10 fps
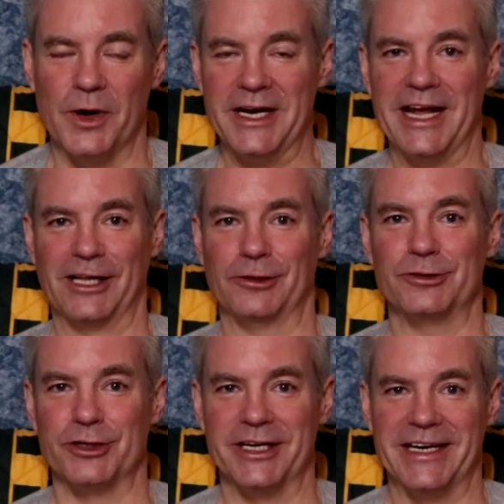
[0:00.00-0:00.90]
day
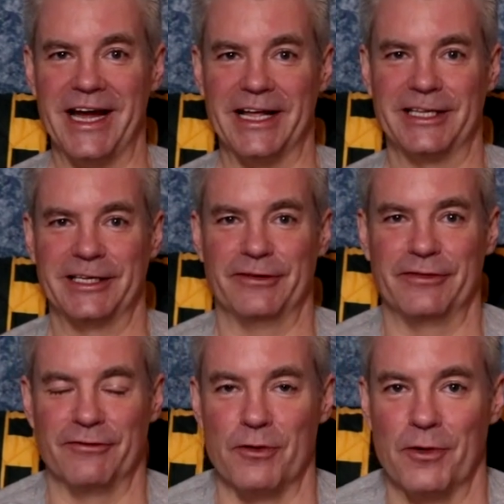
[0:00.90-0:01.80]
closer to death,
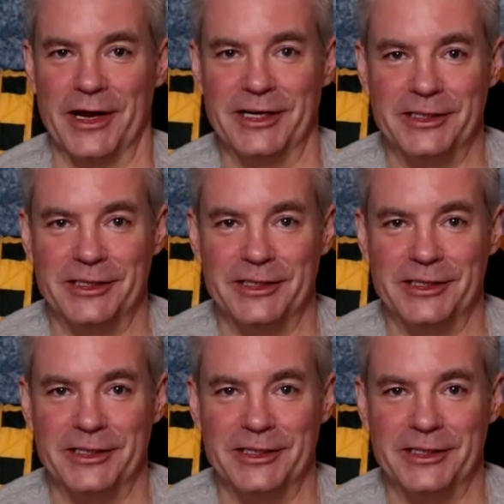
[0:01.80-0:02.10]
if we want to